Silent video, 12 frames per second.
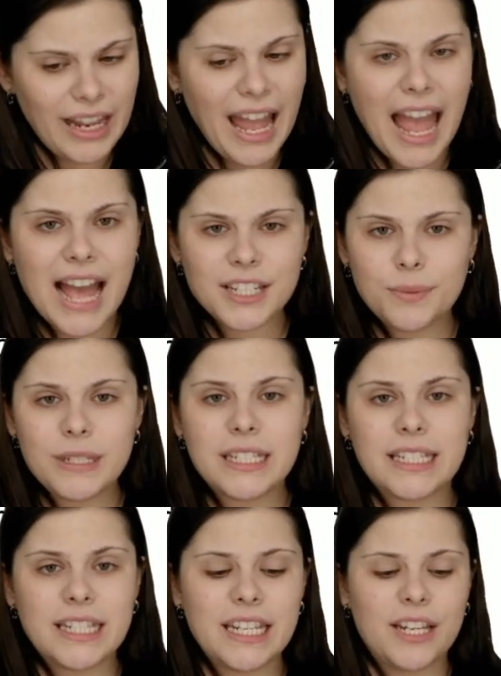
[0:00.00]
as with
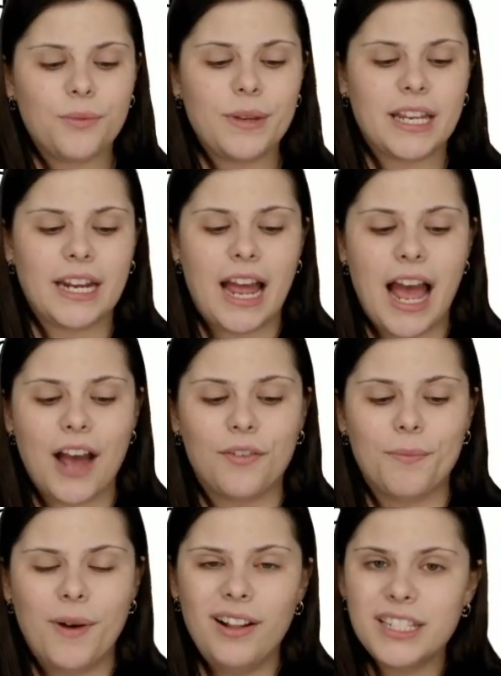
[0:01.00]
C, we can have
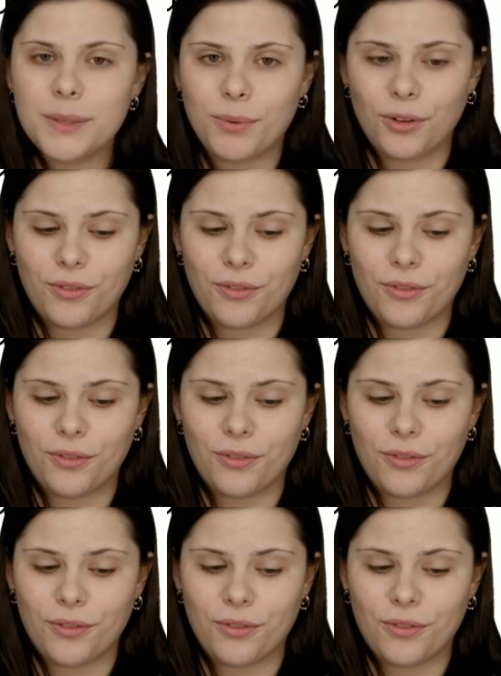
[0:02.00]
multiple